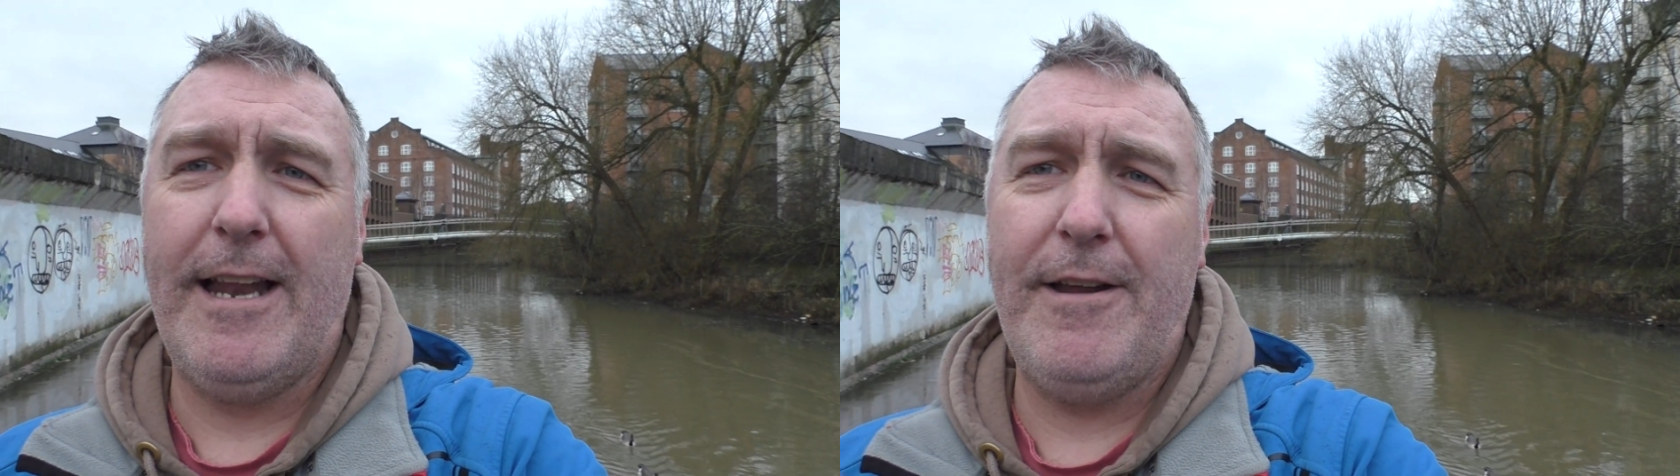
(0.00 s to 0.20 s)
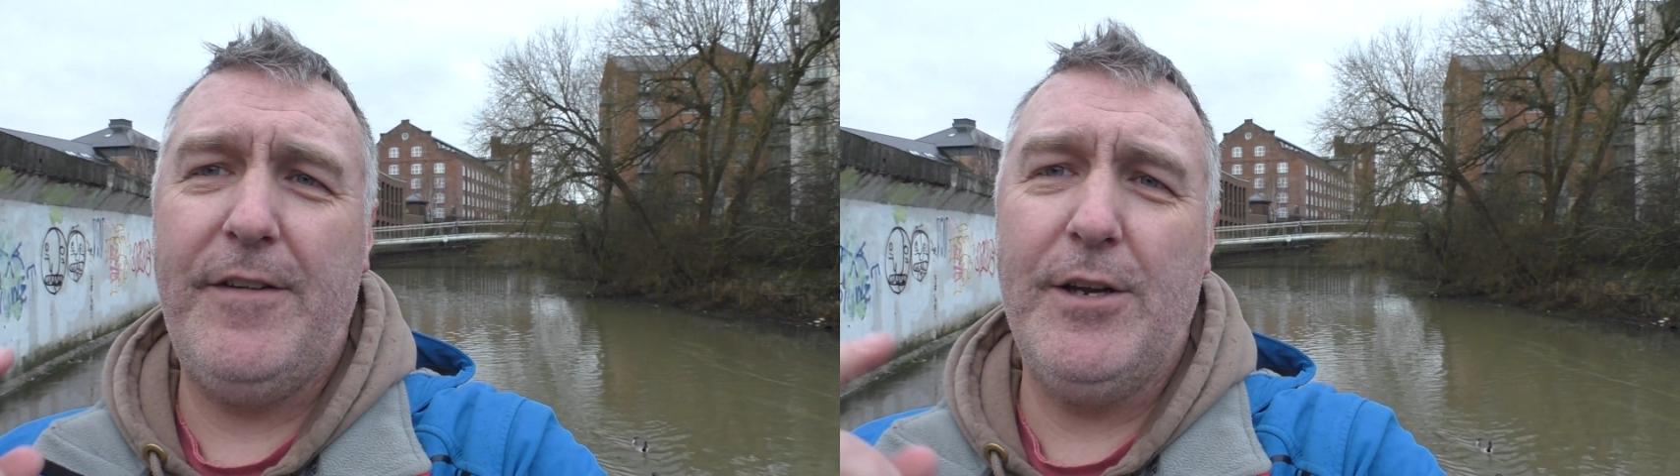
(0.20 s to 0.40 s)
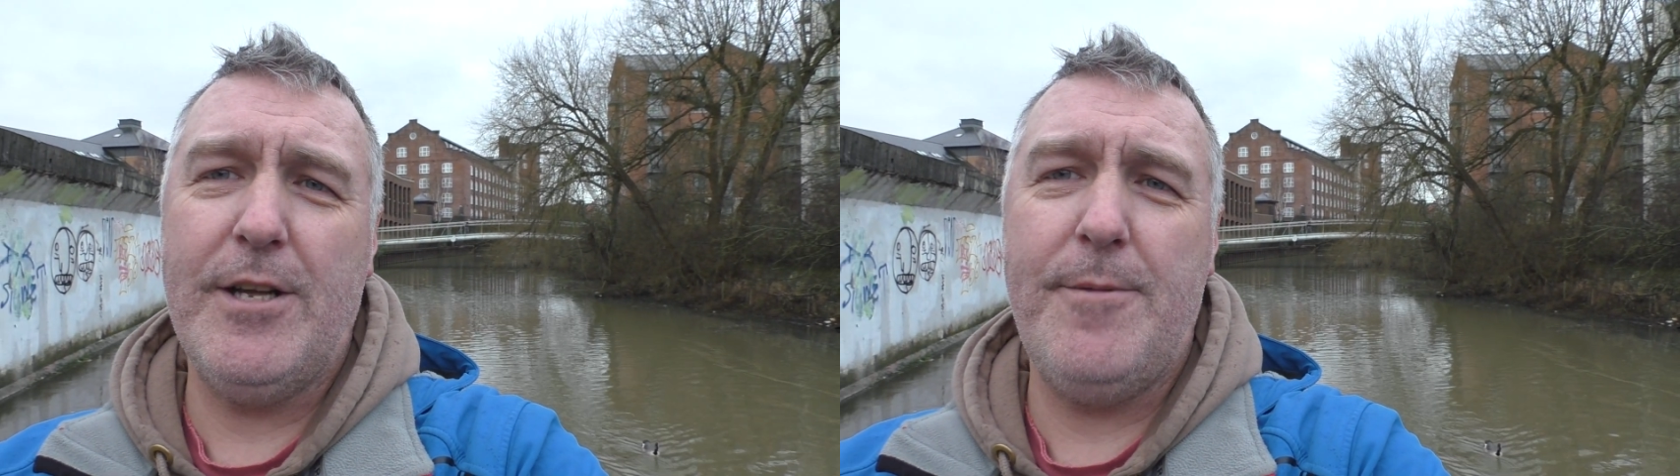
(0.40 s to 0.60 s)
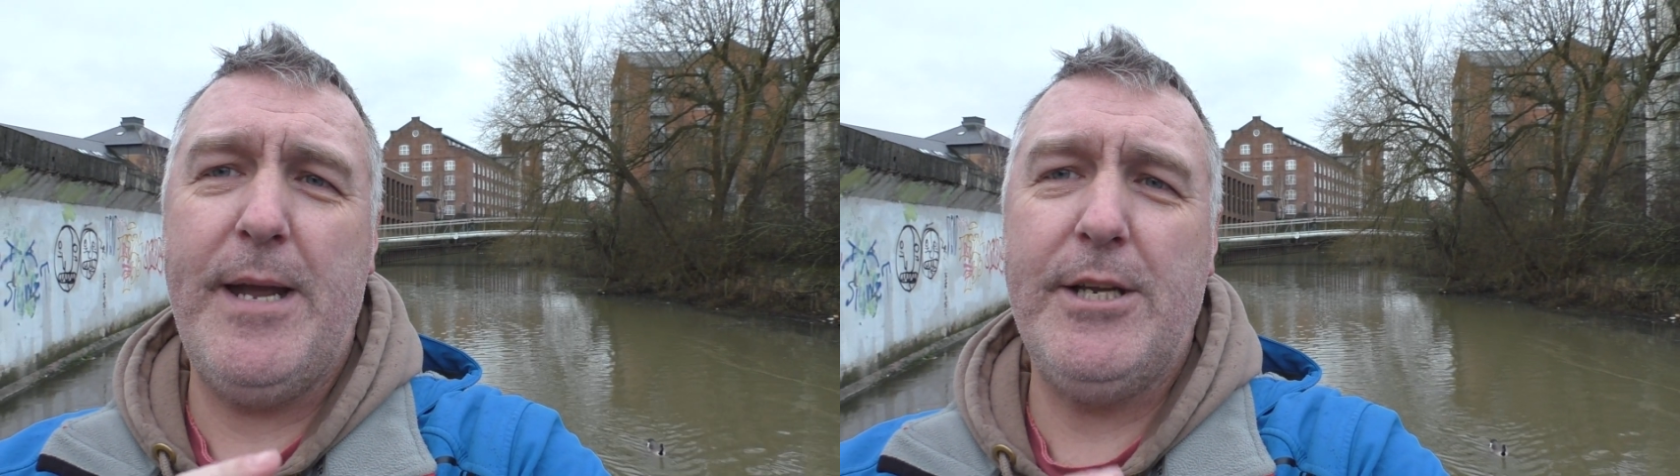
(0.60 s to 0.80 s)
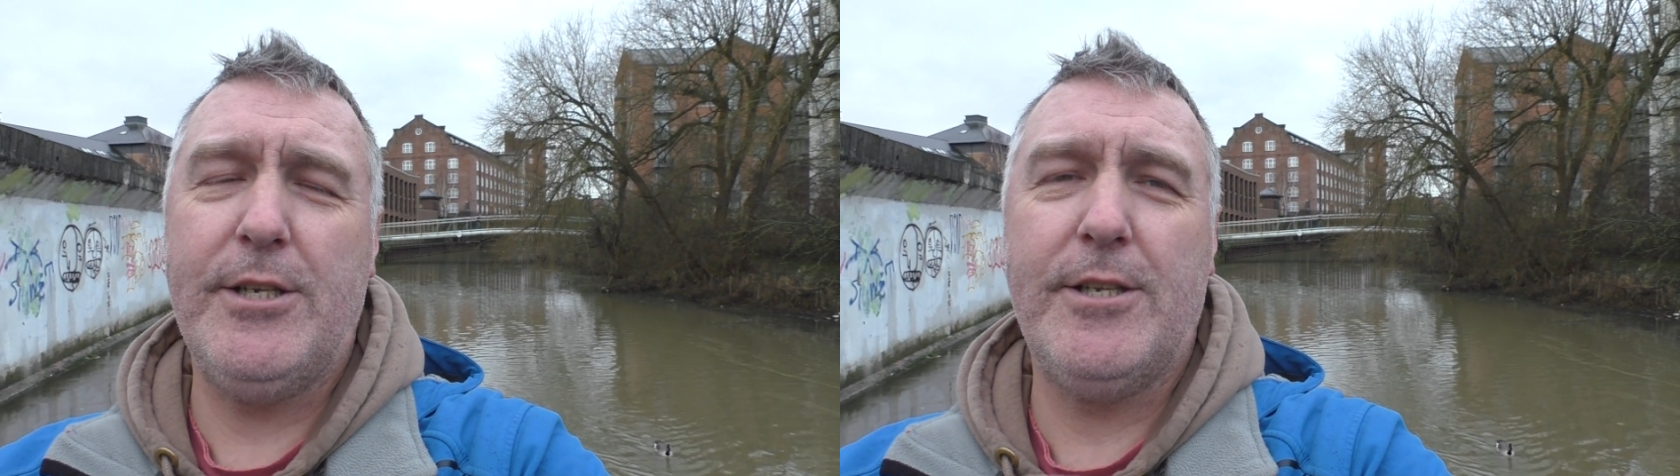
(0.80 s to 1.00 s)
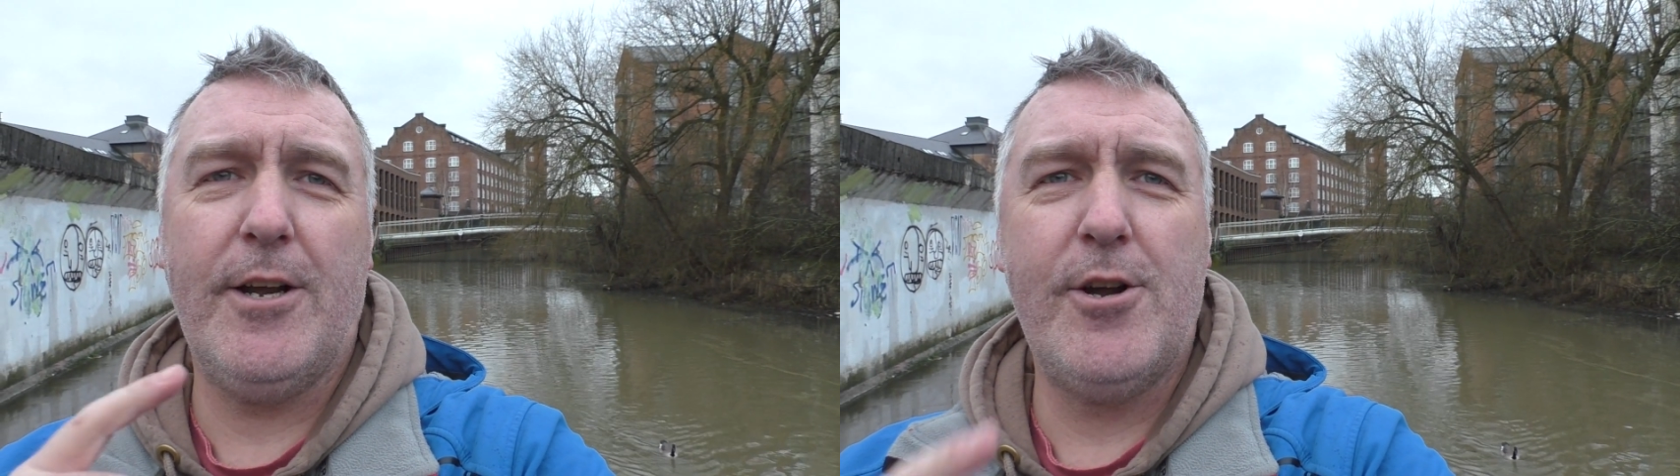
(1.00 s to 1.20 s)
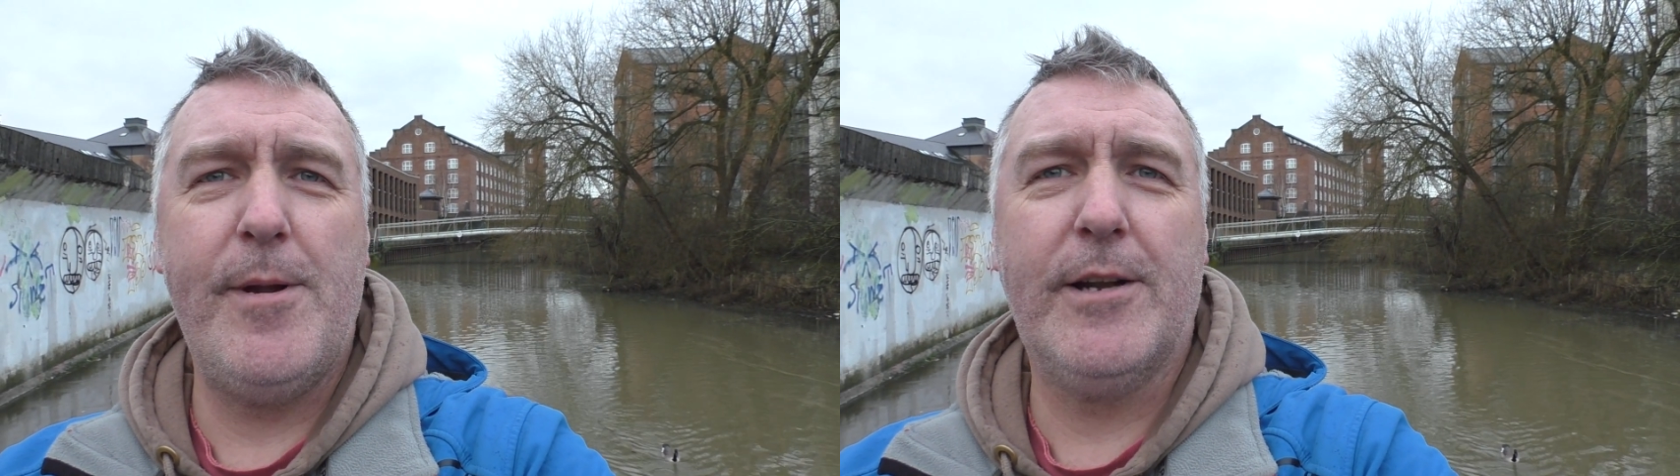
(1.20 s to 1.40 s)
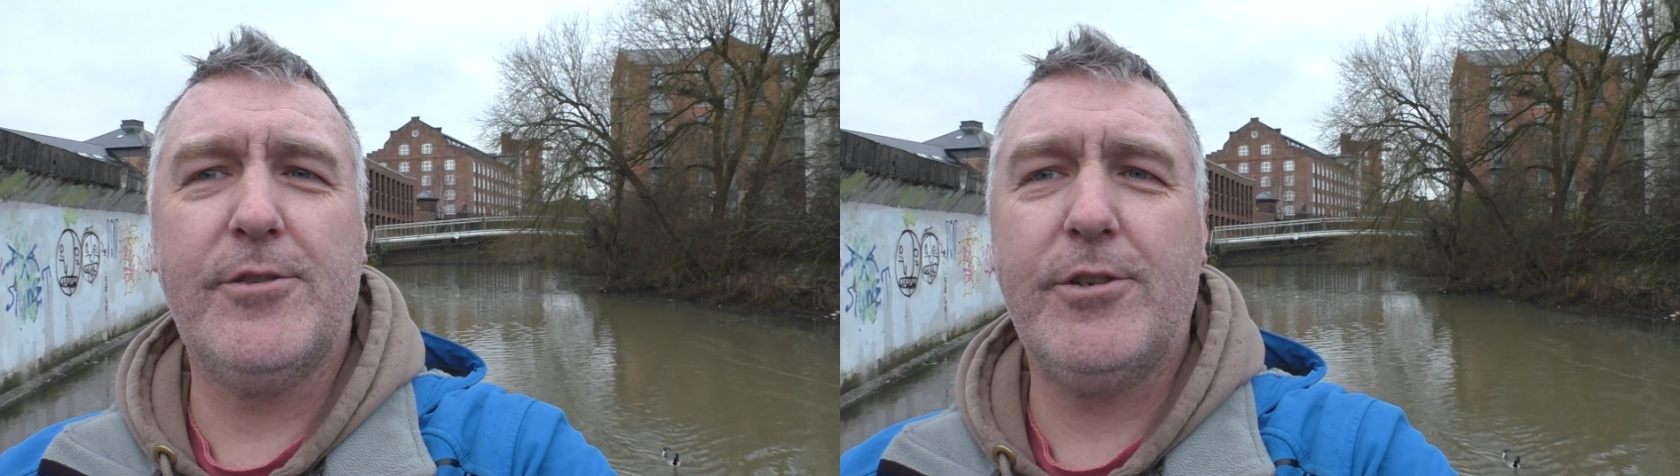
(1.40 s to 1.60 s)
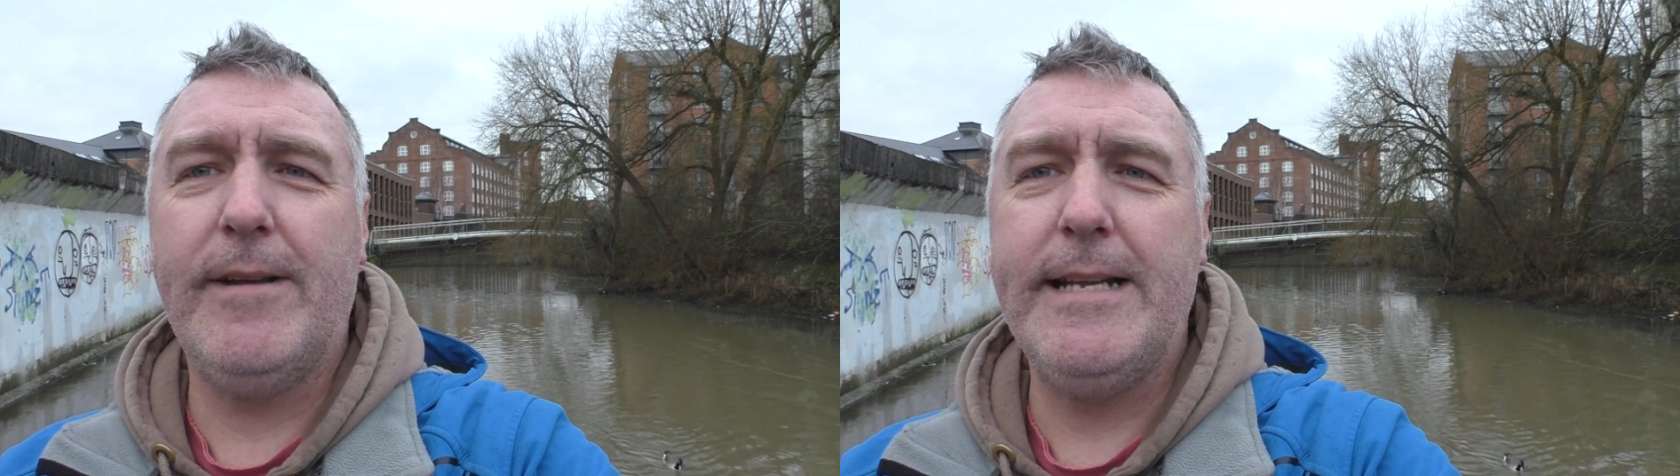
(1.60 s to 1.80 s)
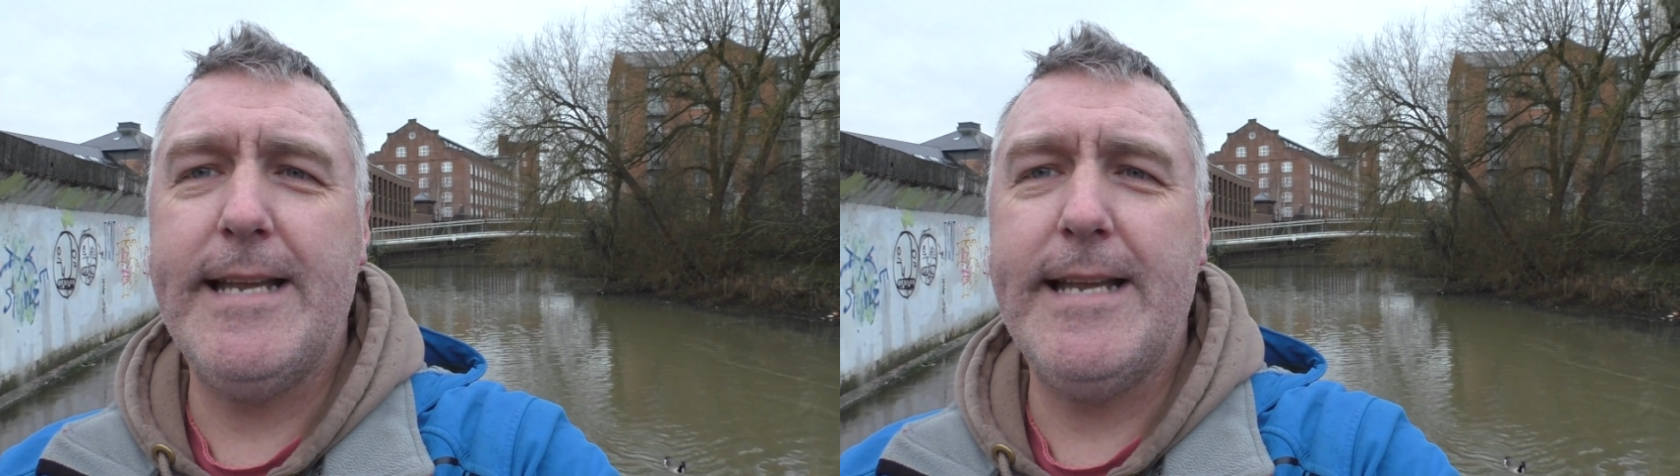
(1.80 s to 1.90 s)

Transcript: If you look at the pictures that are coming on screen